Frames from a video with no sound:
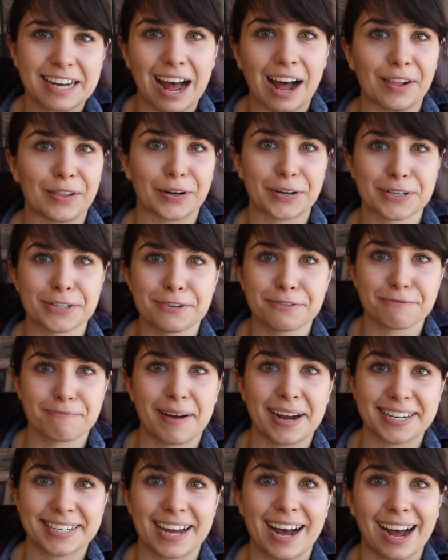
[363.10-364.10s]
dollars of
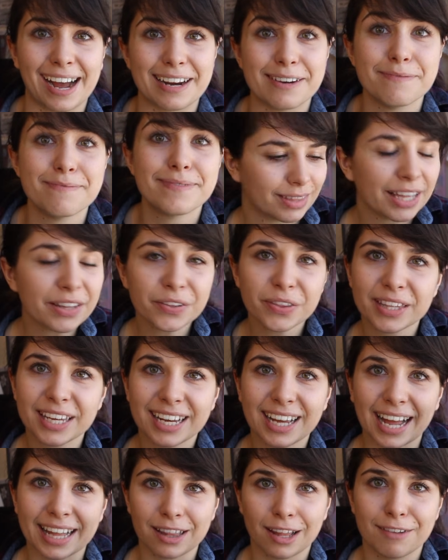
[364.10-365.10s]
my time. The other thing
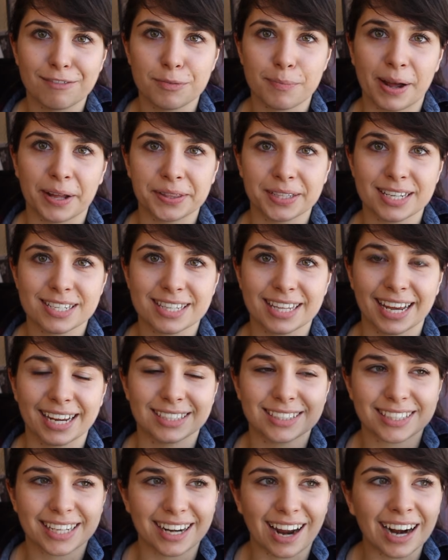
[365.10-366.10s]
I love about these
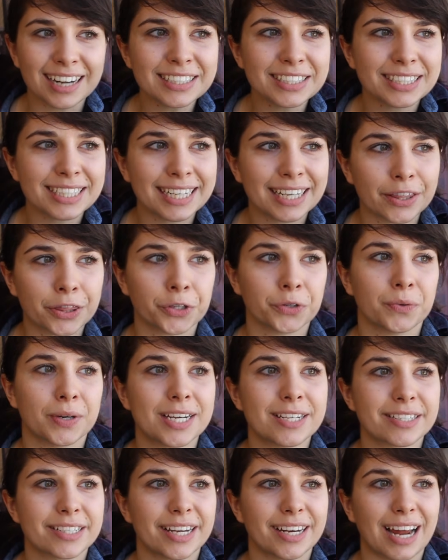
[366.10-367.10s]
things, and honestly the
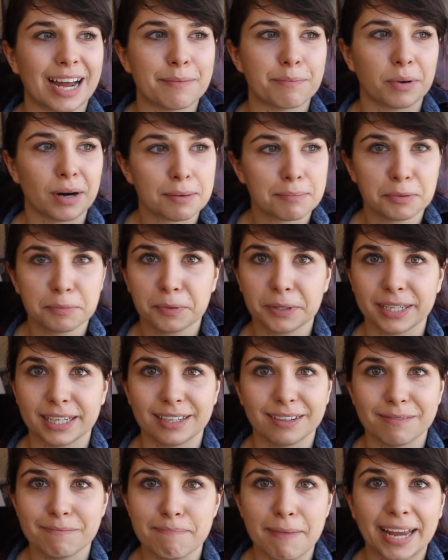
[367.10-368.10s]
reason I'm
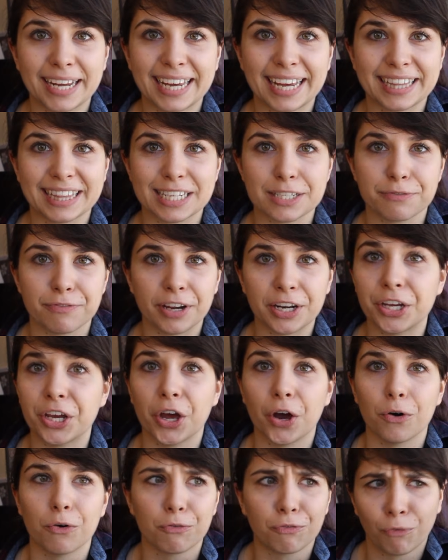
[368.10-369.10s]
probably making this
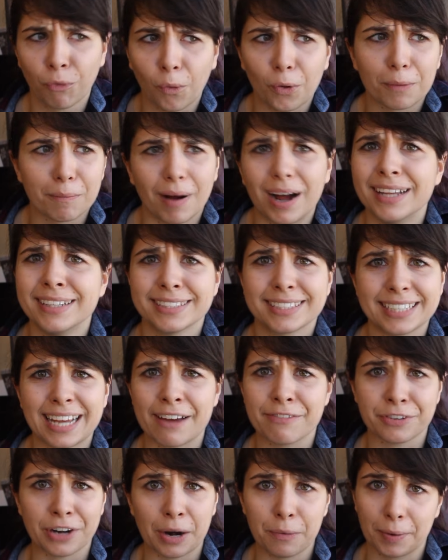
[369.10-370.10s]
video four months
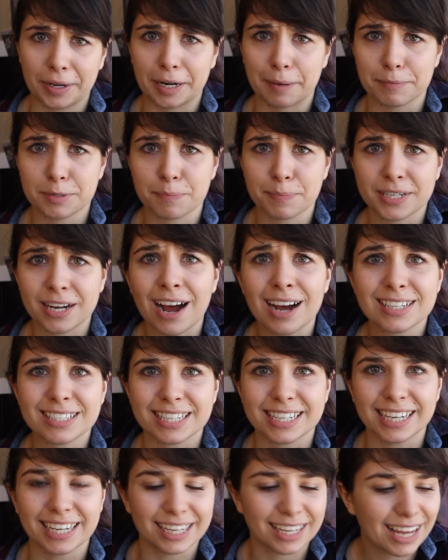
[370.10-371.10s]
after I went up to
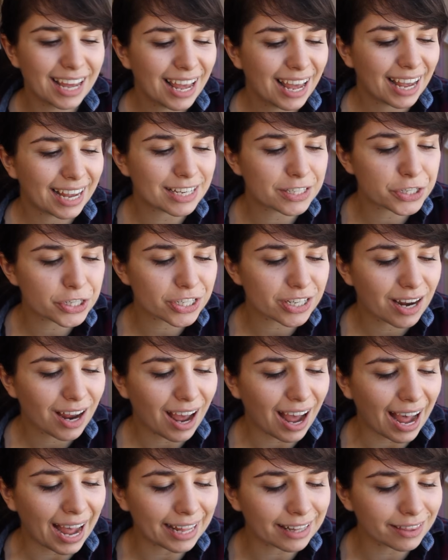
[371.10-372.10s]
Petoskey, is just
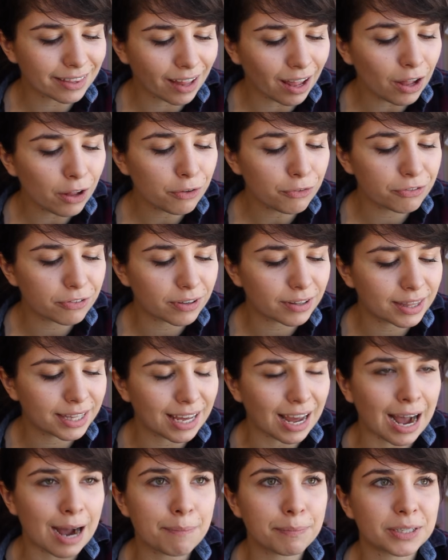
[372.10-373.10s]
I love
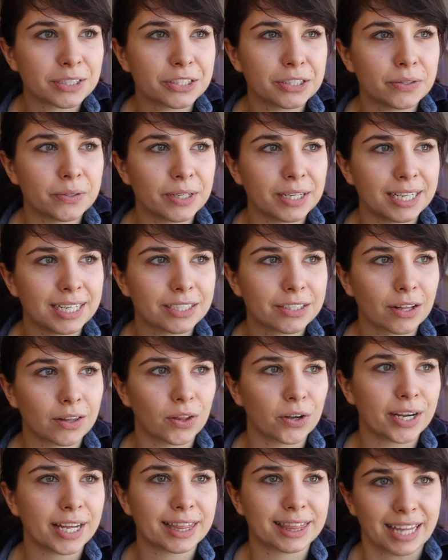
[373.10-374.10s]
the opportunity to
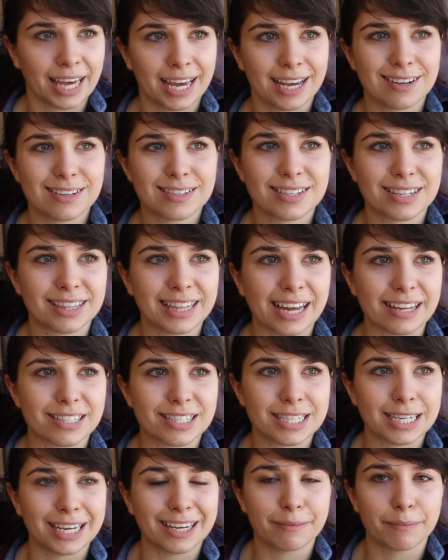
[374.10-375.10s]
look at things that
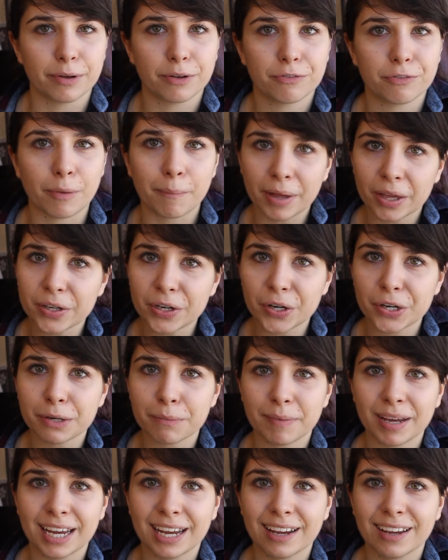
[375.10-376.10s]
seem familiar to
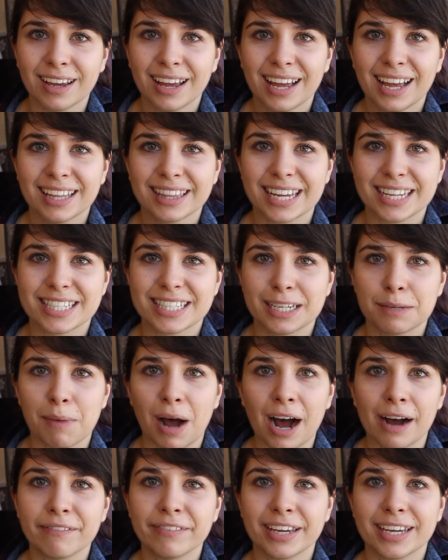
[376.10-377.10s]
me, that seem
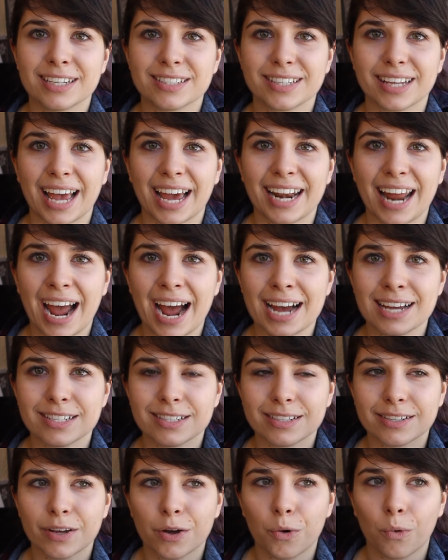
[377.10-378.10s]
obvious, and
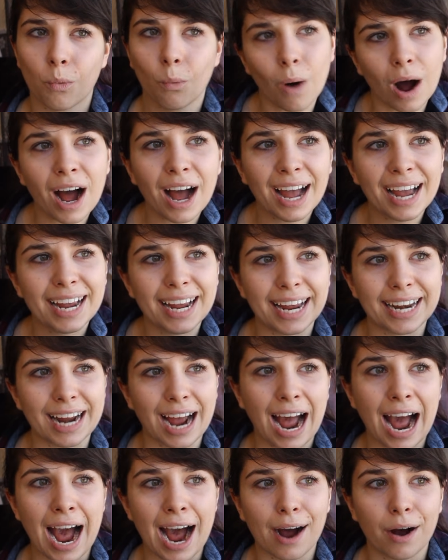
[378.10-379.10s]
ask why and
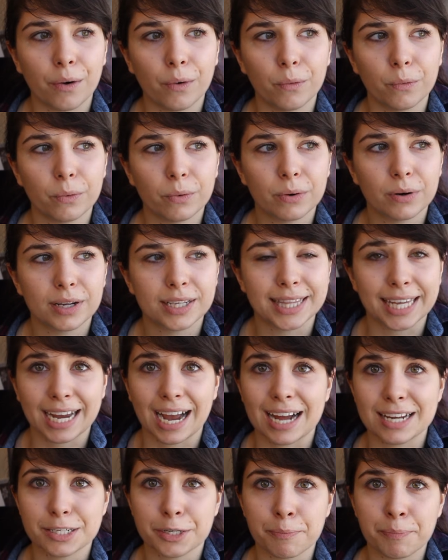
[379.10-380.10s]
how they
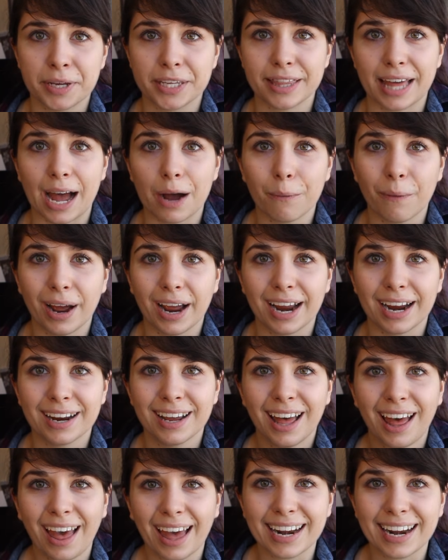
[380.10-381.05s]
got to be that way.